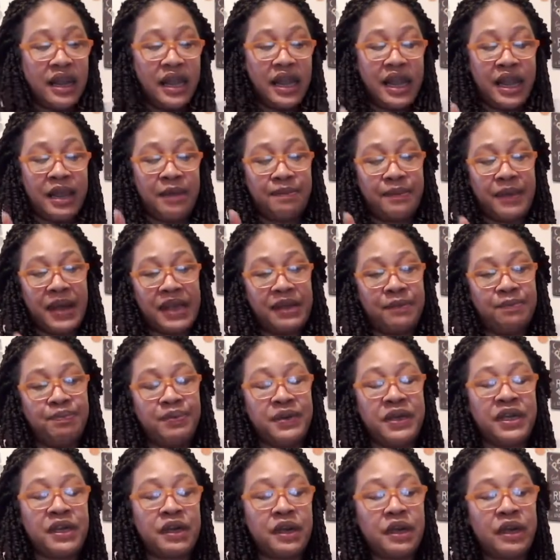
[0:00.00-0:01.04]
It might
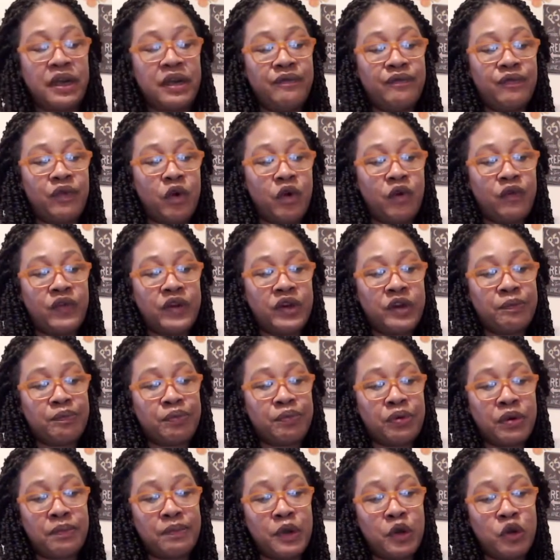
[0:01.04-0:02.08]
be involving a
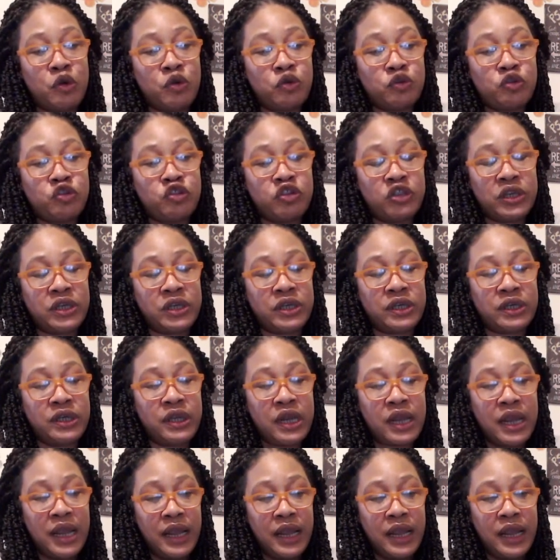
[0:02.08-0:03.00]
promotion,